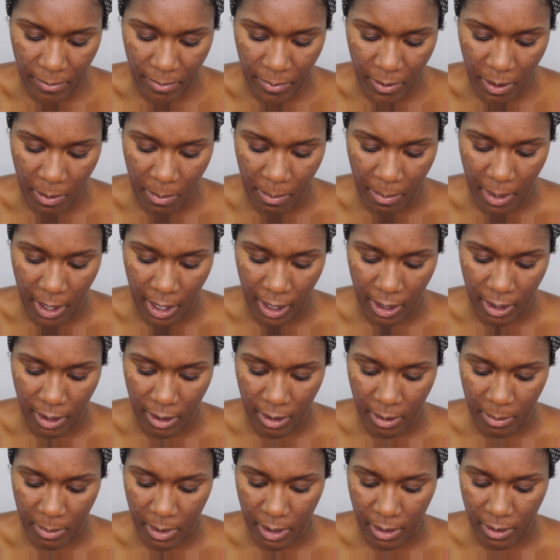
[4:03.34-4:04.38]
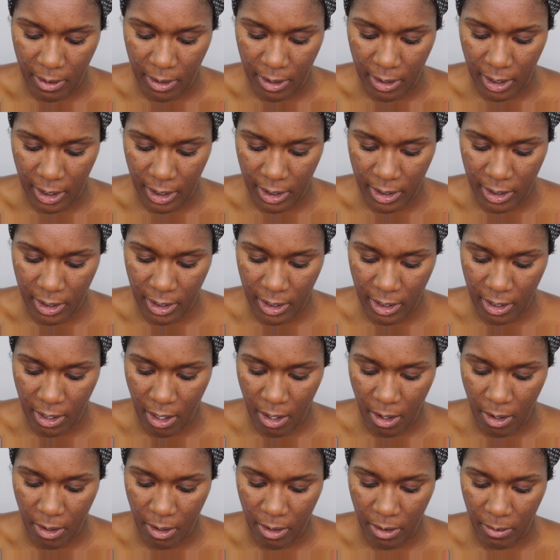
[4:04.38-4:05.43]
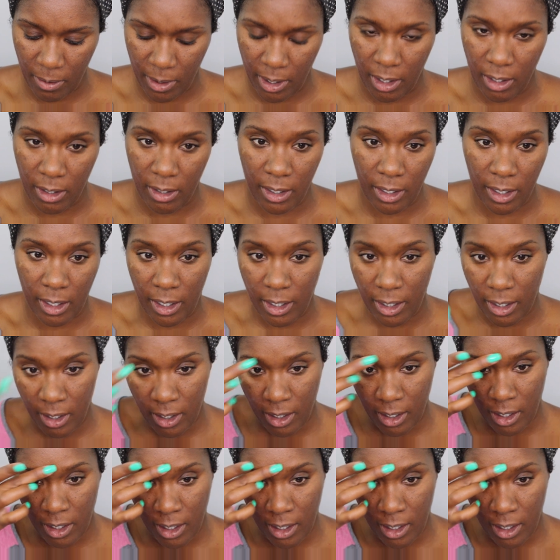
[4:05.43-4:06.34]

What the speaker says: You may can hear my daughter, like she's all the way on her